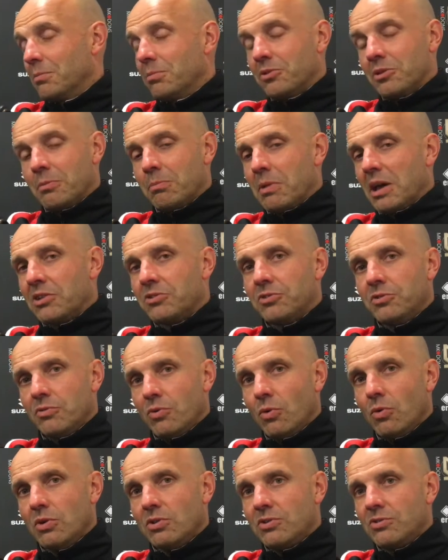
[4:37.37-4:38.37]
But the best of
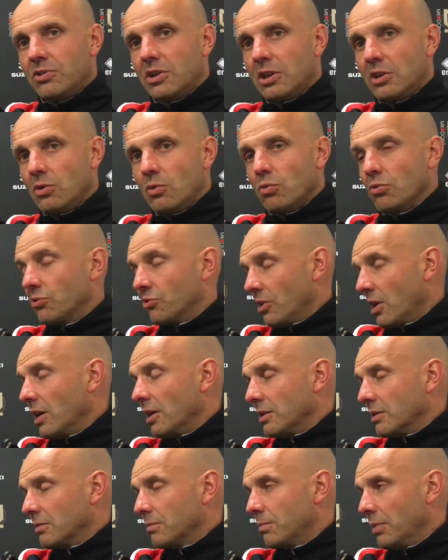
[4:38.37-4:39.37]
all is seeing your side